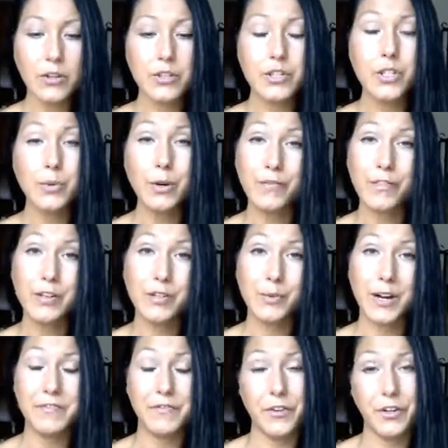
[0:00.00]
do what feels
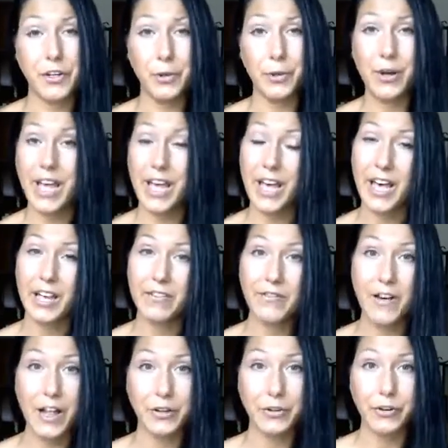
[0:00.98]
right for you and
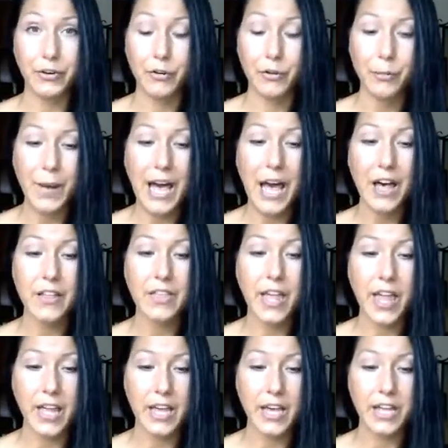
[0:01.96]
follow your own path
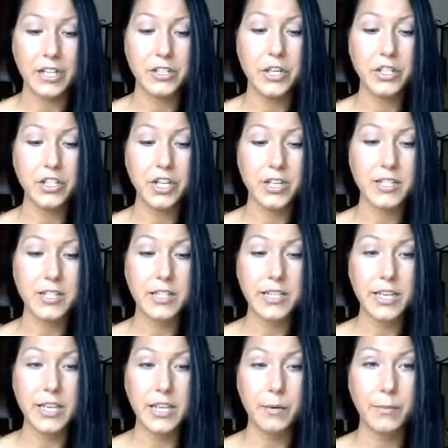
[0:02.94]
and just
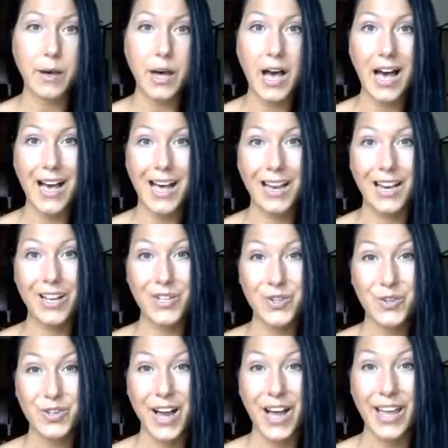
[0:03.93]
keep on
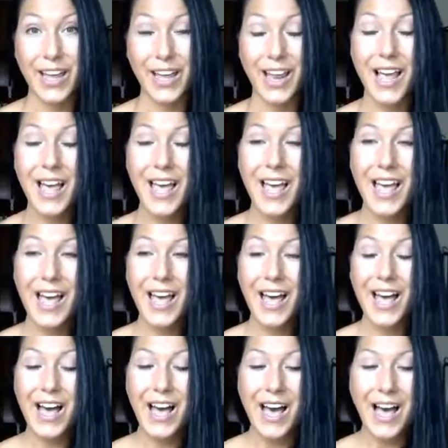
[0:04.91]
trying.
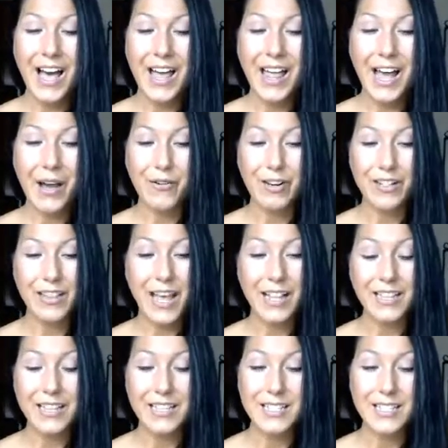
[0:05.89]

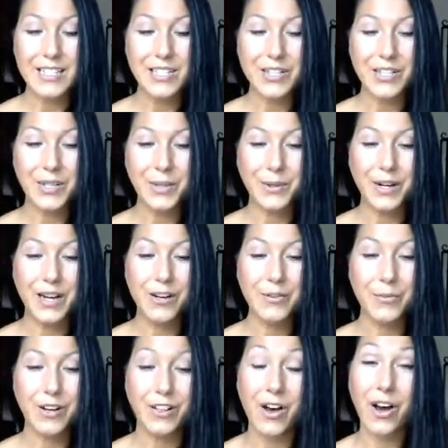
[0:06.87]
That leads into
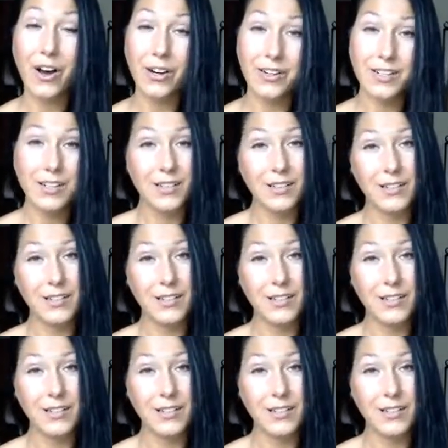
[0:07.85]
one of the hard,